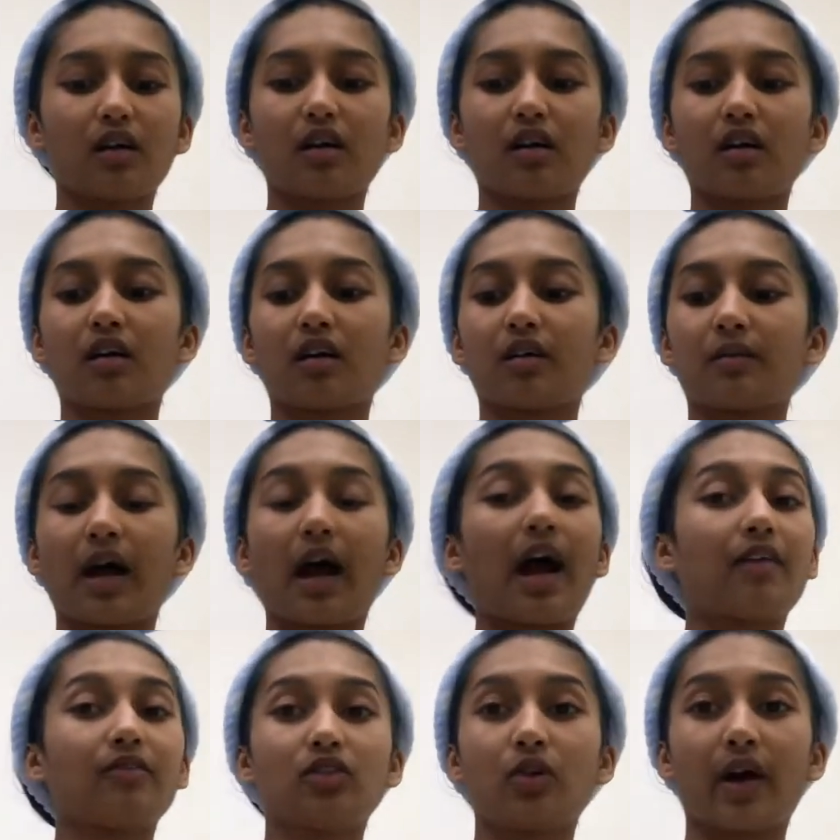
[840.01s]
I
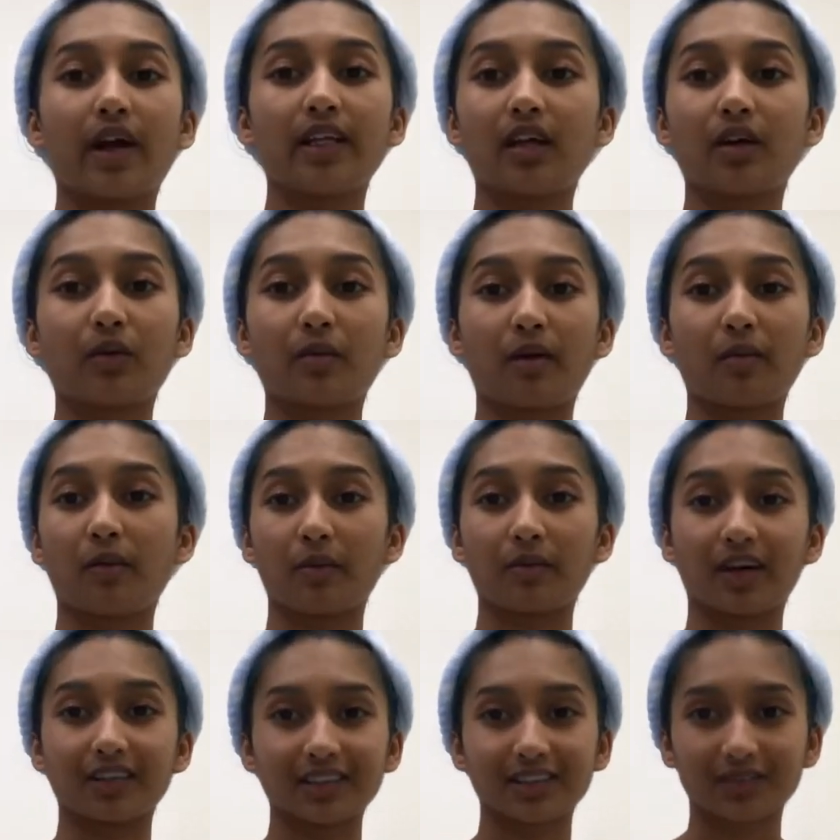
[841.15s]
have no idea where my mom
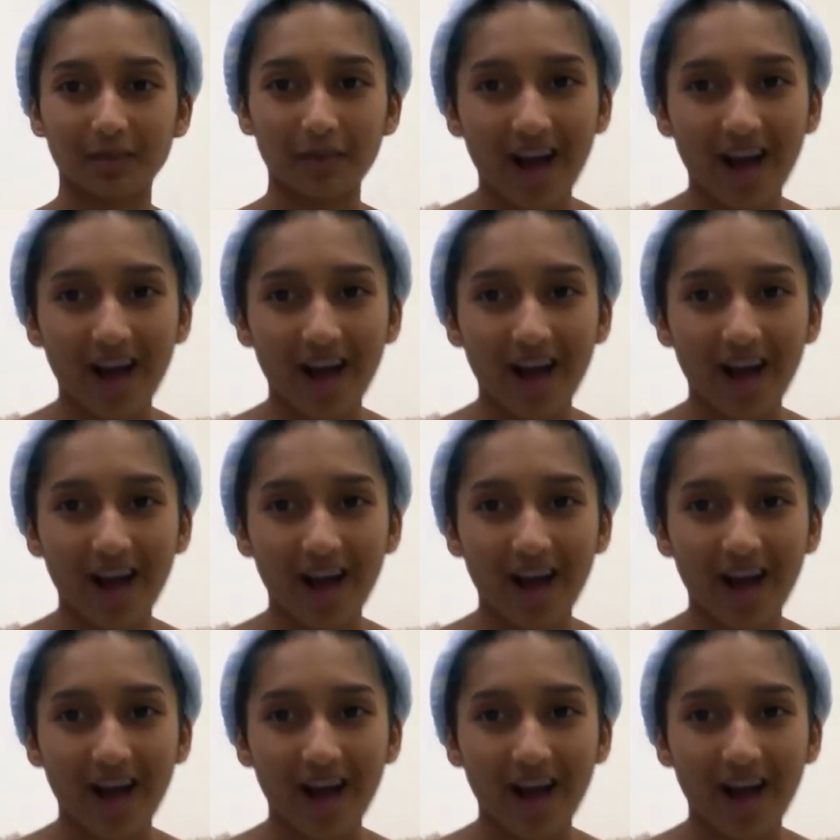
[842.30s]
got this from.